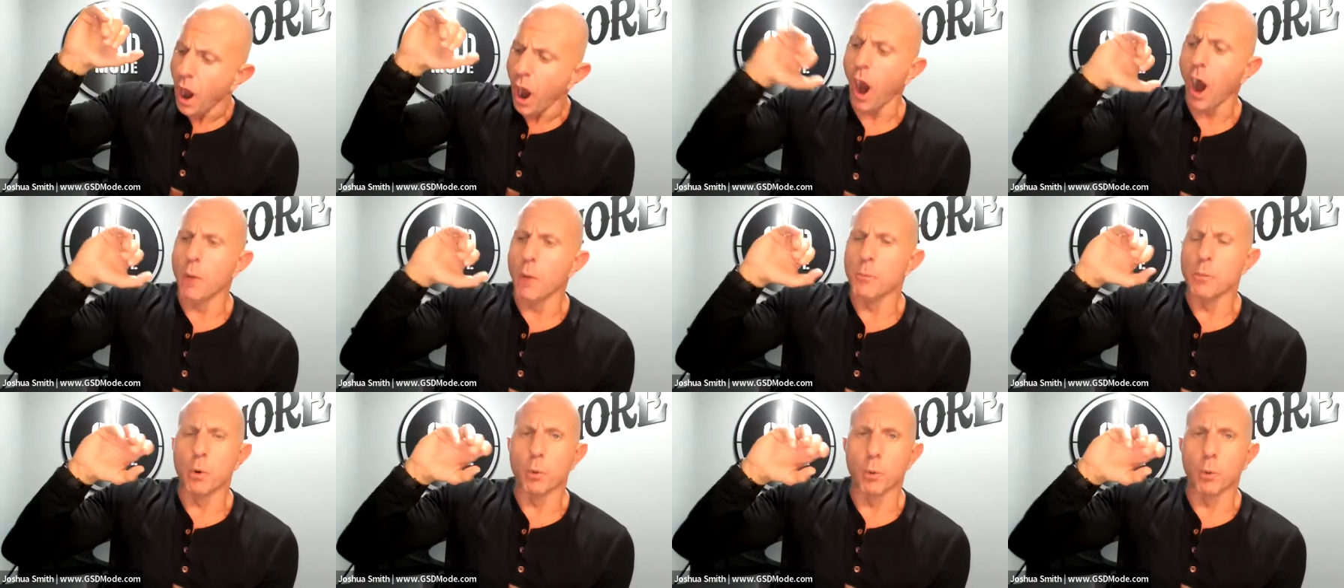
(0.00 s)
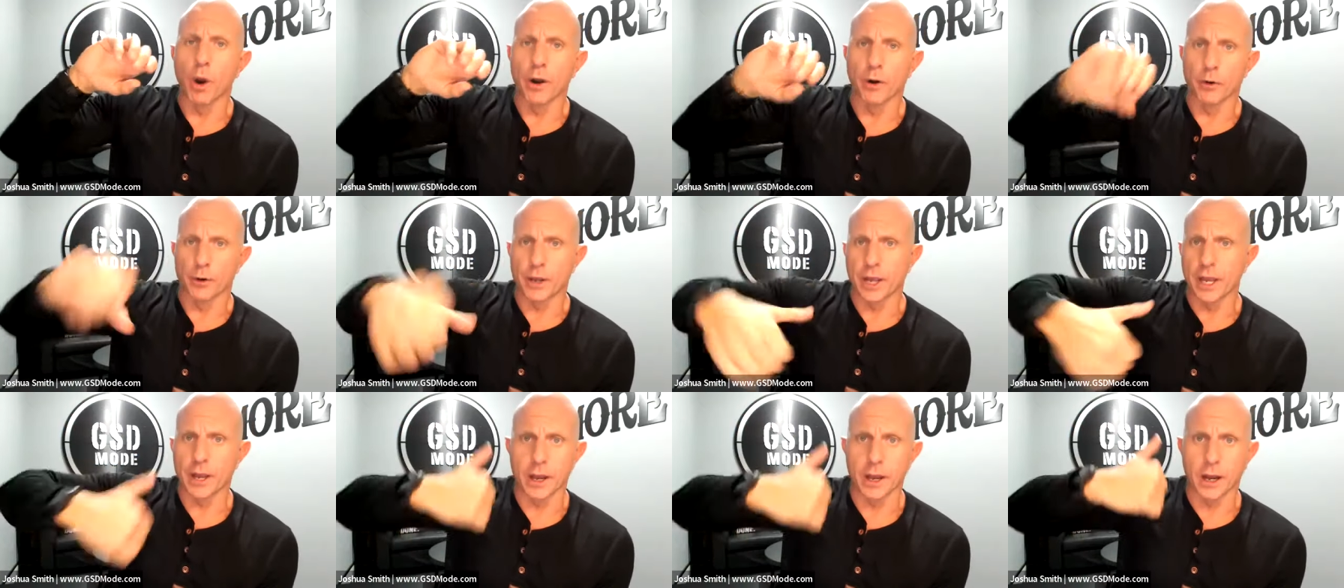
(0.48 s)
um, where
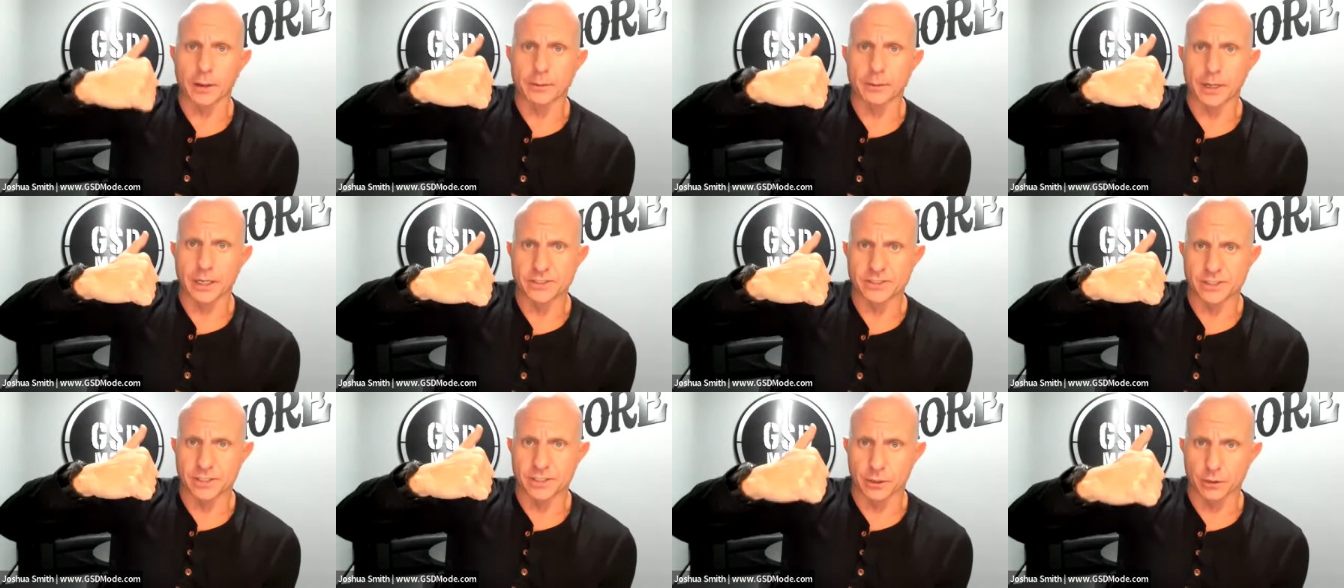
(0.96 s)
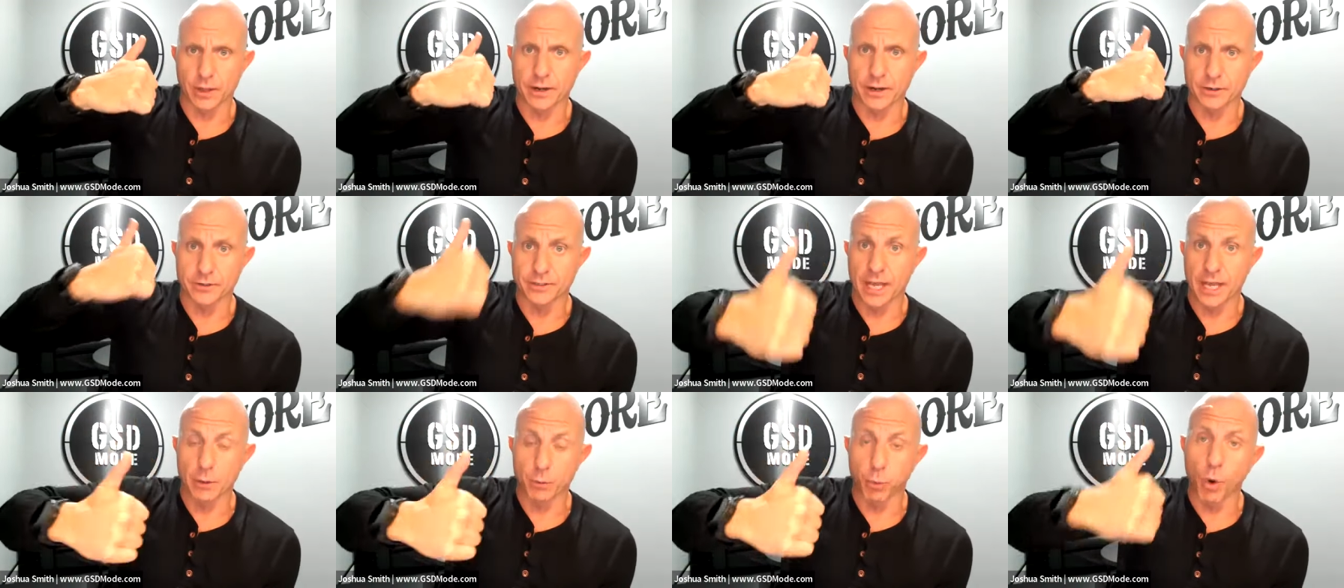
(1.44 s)
okay, I, I, send a
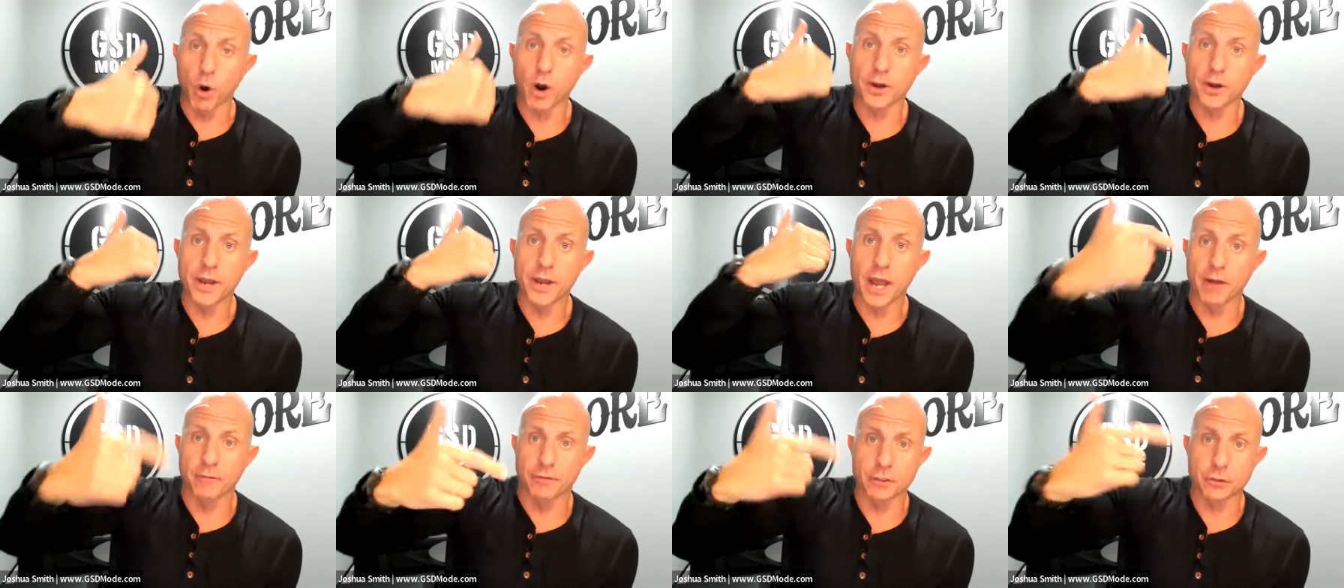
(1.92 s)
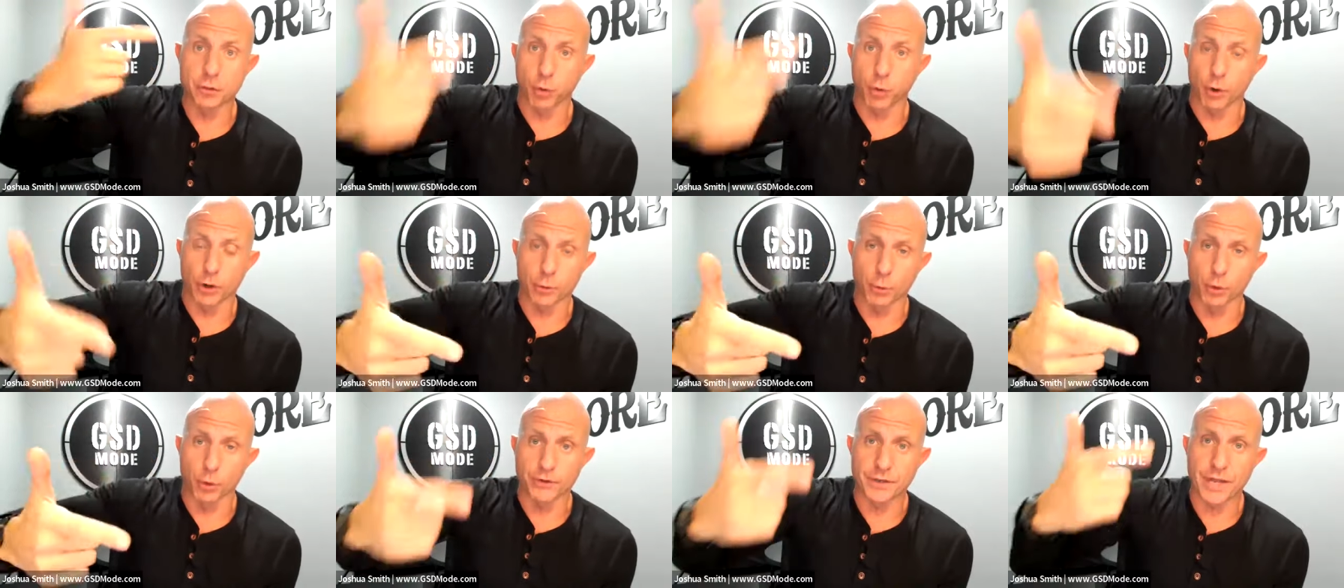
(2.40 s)
letter day one every
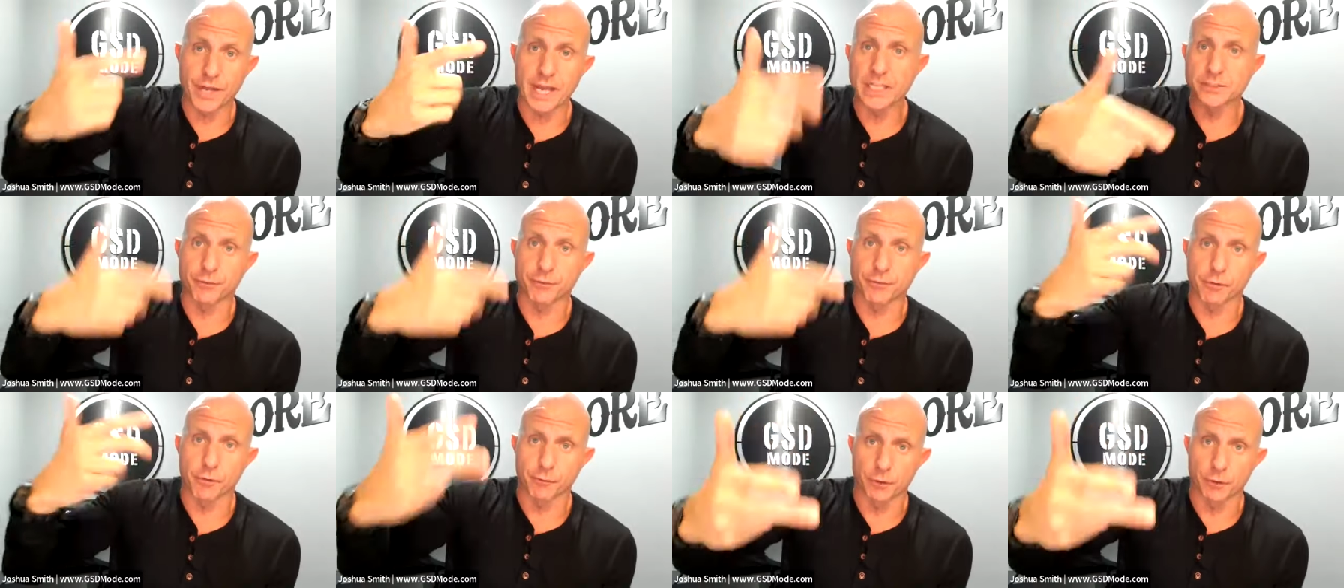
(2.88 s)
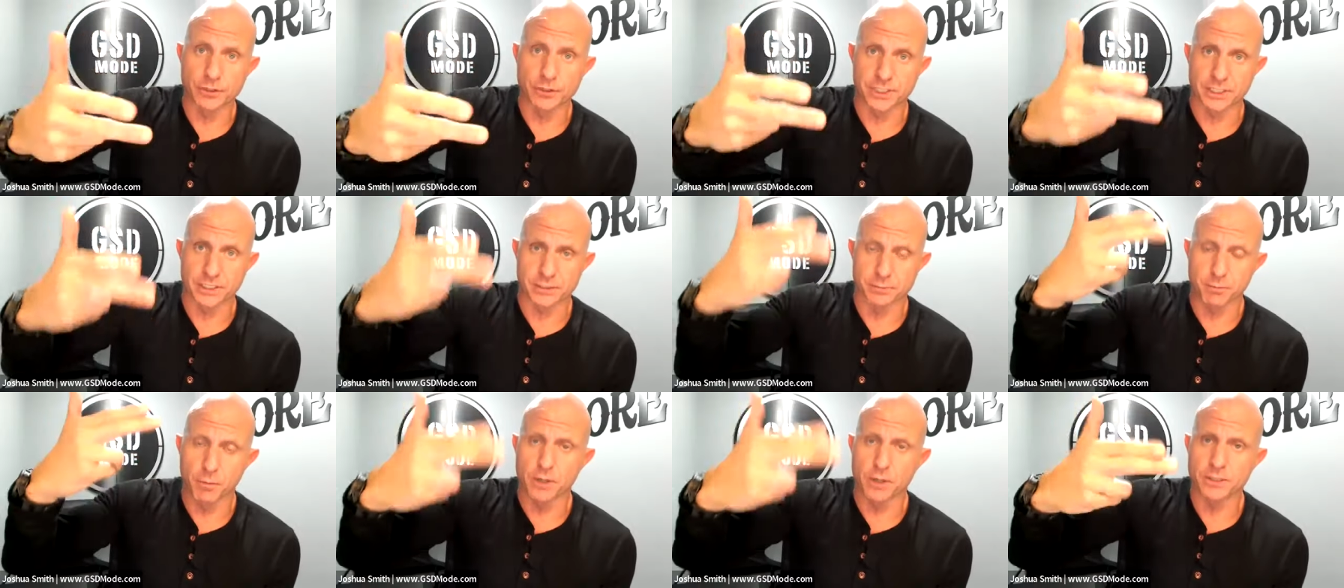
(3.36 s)
21 days for the first
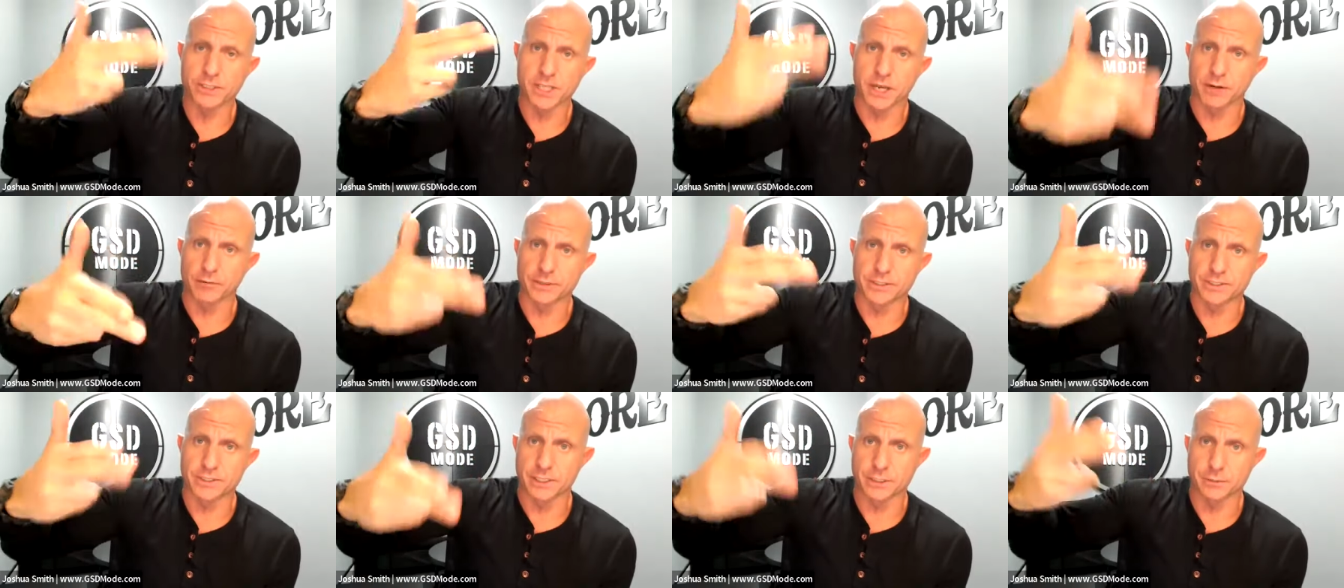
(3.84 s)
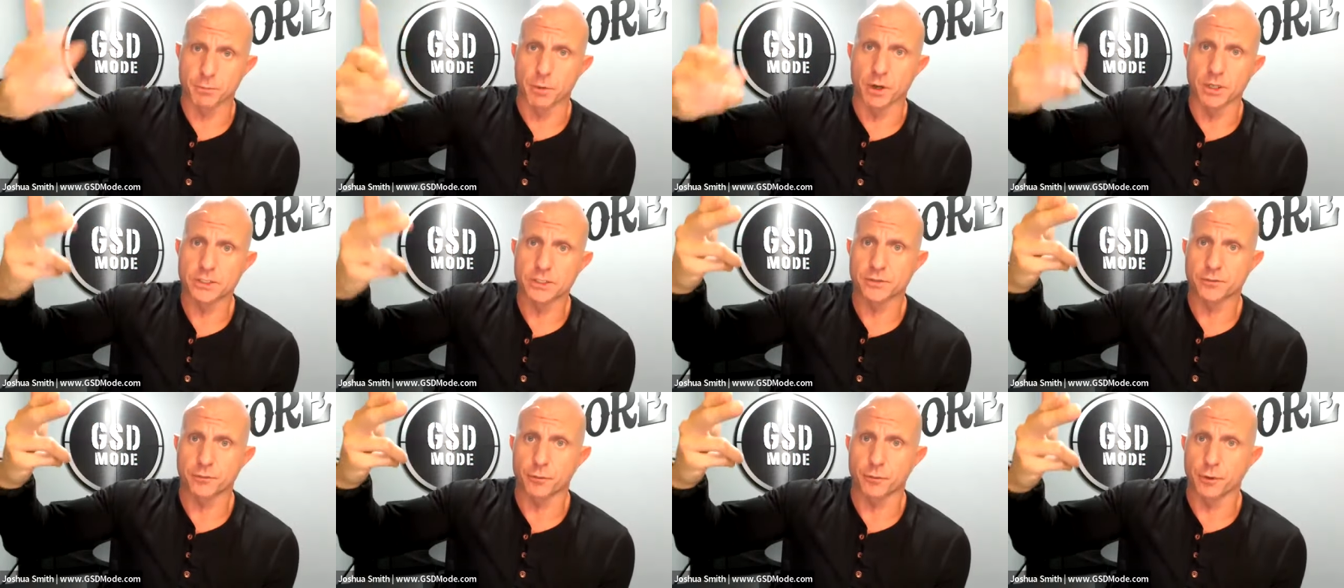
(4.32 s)
six months, every six
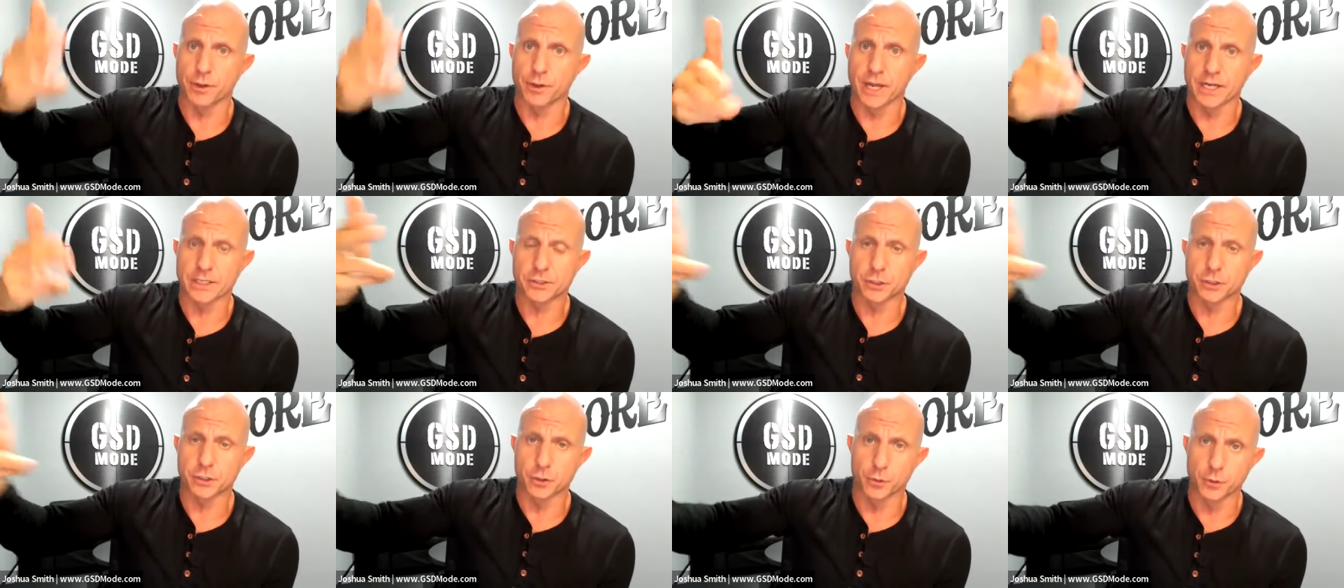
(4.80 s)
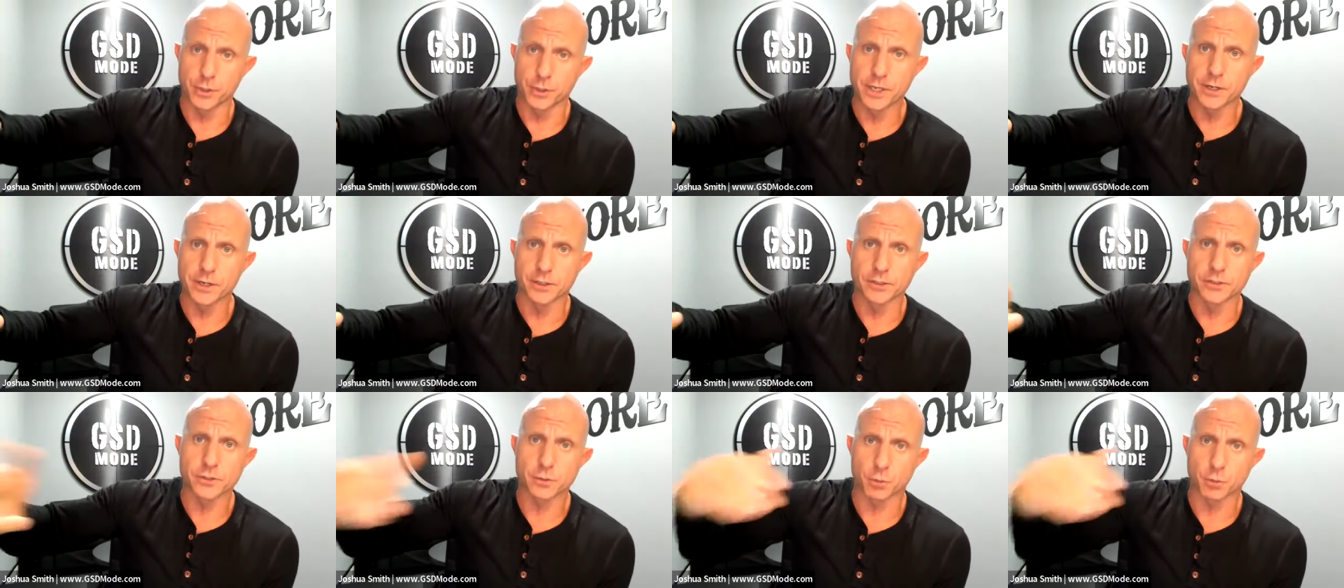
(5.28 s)
months for the next two
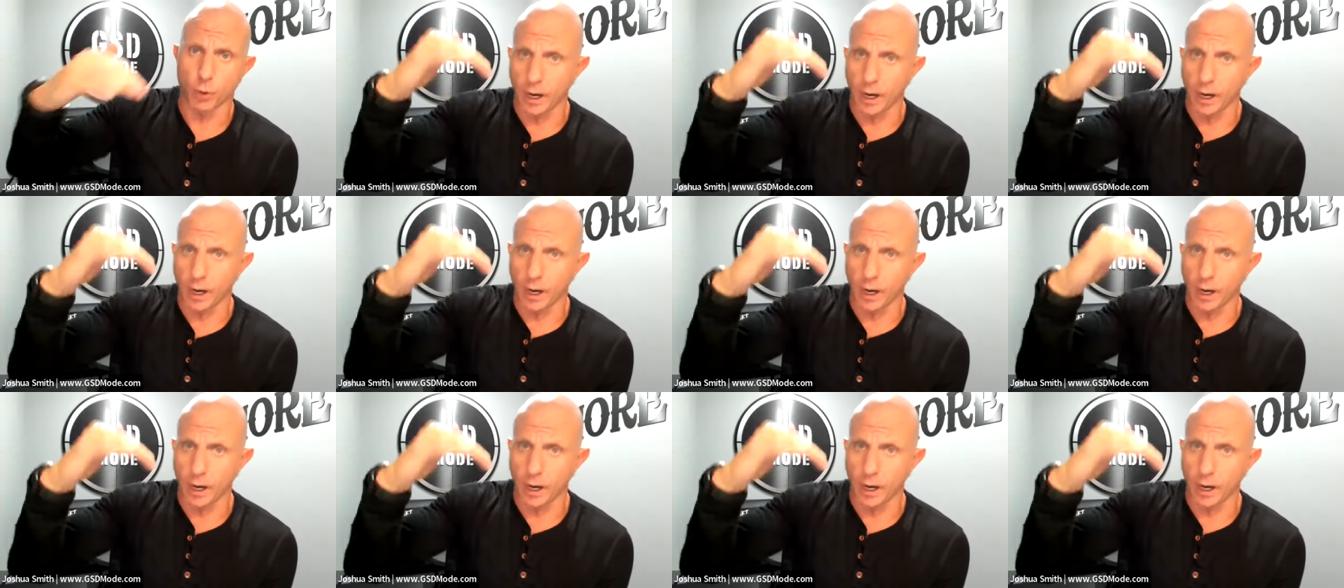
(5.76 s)
years.